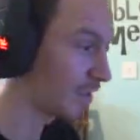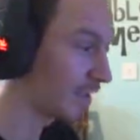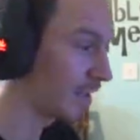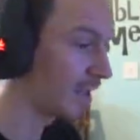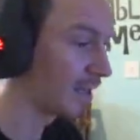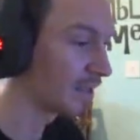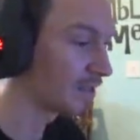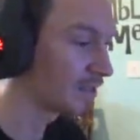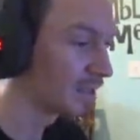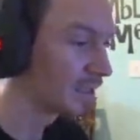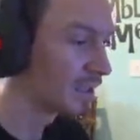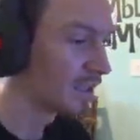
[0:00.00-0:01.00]
on it, and
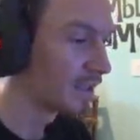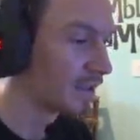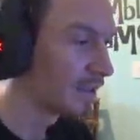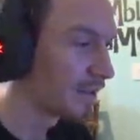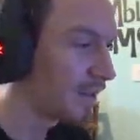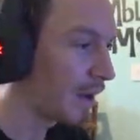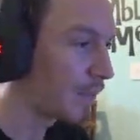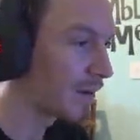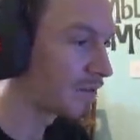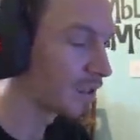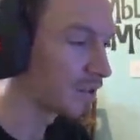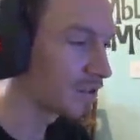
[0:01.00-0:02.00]
they will
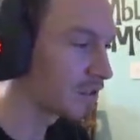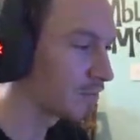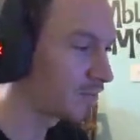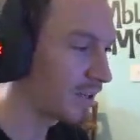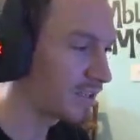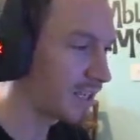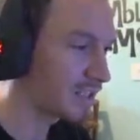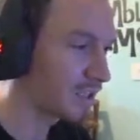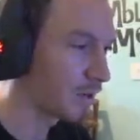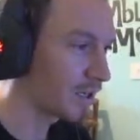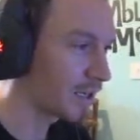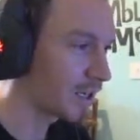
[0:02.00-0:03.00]
have done some fantastic
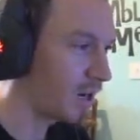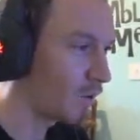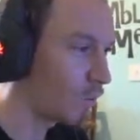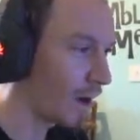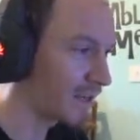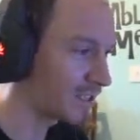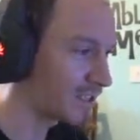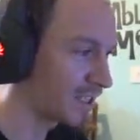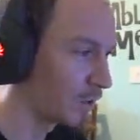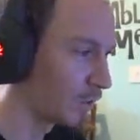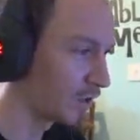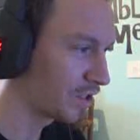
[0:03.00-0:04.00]
work. I can't wait to
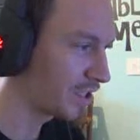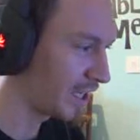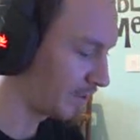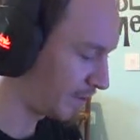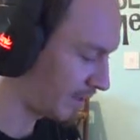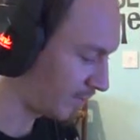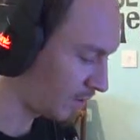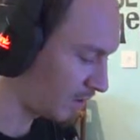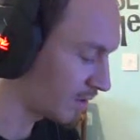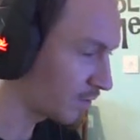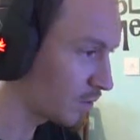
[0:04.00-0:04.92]
see all the scenery they've got, and of